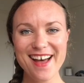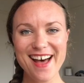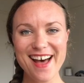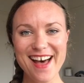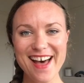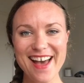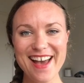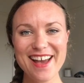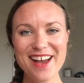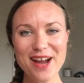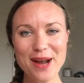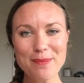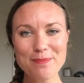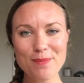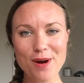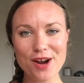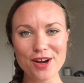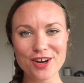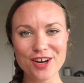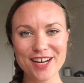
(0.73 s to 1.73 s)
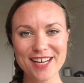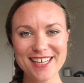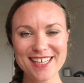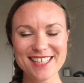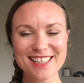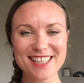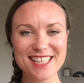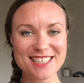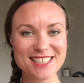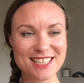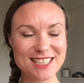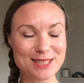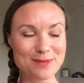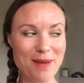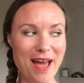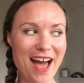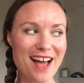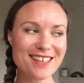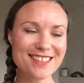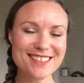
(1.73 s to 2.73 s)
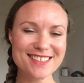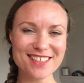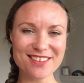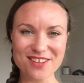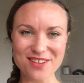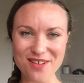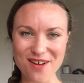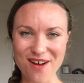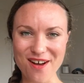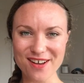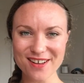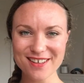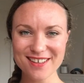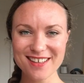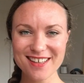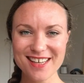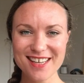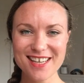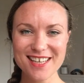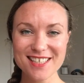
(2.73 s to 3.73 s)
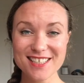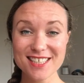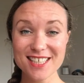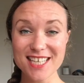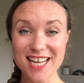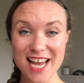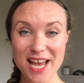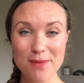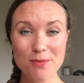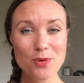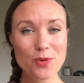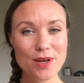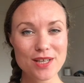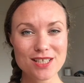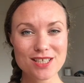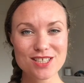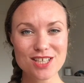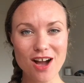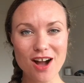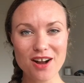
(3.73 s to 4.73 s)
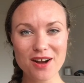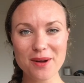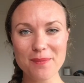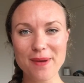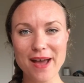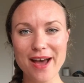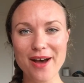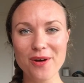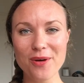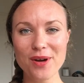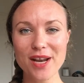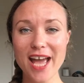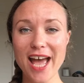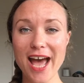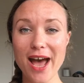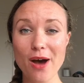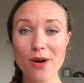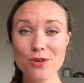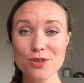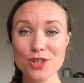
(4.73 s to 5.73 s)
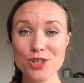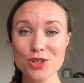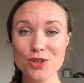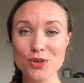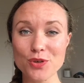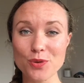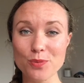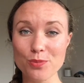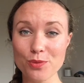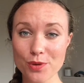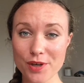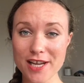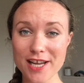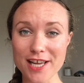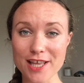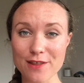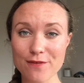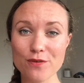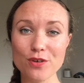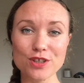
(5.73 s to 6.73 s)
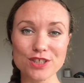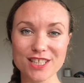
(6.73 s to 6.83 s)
Hi, I'm Margaret and this is Mag Sing Along. Today I'm going to talk about how to breathe for